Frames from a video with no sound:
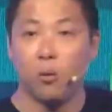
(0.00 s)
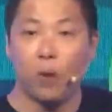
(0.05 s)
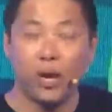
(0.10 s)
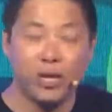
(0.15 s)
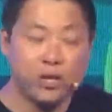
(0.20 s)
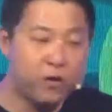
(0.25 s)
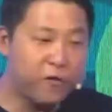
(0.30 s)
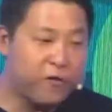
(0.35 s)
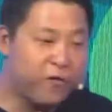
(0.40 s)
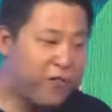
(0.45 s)

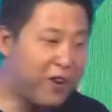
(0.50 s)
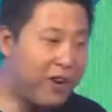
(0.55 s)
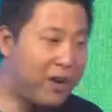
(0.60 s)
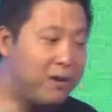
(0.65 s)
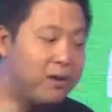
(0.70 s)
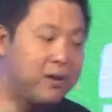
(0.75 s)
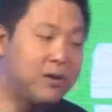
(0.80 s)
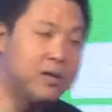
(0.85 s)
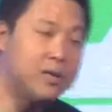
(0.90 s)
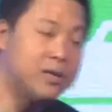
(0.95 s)
When you
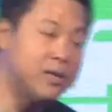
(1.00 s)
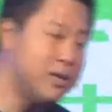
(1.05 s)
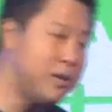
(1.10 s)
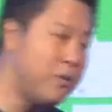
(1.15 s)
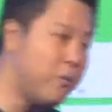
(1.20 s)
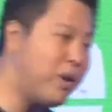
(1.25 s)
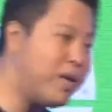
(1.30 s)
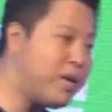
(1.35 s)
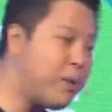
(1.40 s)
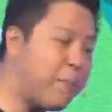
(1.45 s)
fail,
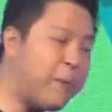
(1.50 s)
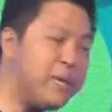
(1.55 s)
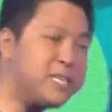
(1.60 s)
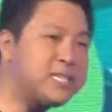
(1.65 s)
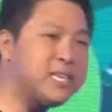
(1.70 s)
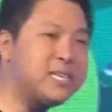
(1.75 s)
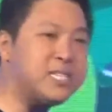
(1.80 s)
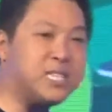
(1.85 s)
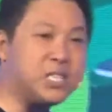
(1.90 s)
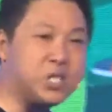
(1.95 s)
when the
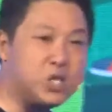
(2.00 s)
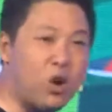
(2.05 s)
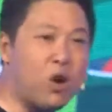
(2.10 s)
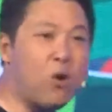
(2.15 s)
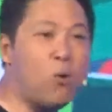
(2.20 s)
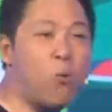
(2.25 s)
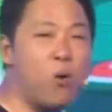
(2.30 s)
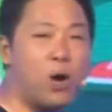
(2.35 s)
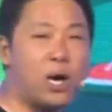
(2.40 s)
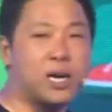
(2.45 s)
business is
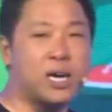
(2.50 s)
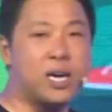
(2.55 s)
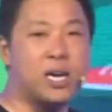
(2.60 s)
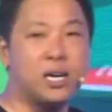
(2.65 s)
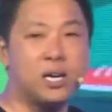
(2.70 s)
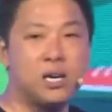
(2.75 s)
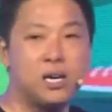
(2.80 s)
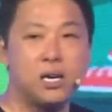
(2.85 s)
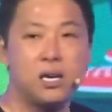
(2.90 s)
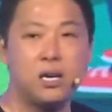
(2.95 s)
not
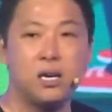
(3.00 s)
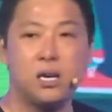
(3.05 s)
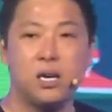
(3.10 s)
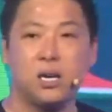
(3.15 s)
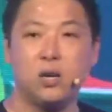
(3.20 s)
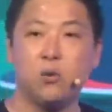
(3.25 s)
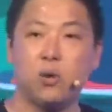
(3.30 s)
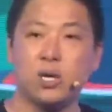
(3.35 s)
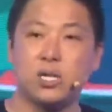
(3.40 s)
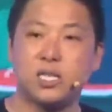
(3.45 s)
working,
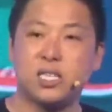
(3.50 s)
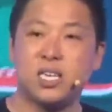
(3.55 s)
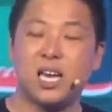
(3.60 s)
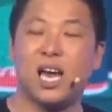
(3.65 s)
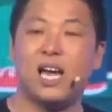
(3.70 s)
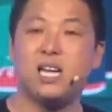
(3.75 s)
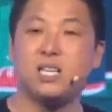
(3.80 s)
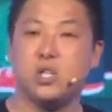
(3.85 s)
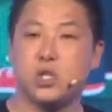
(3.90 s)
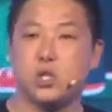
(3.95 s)
you will
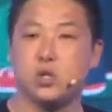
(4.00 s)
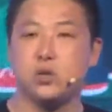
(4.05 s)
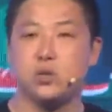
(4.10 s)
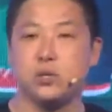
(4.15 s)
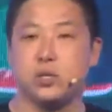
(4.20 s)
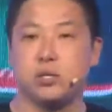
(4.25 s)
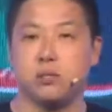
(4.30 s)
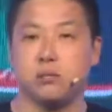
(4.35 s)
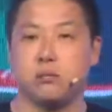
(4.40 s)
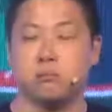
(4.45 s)
tend
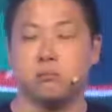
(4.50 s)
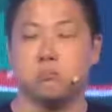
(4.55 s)
to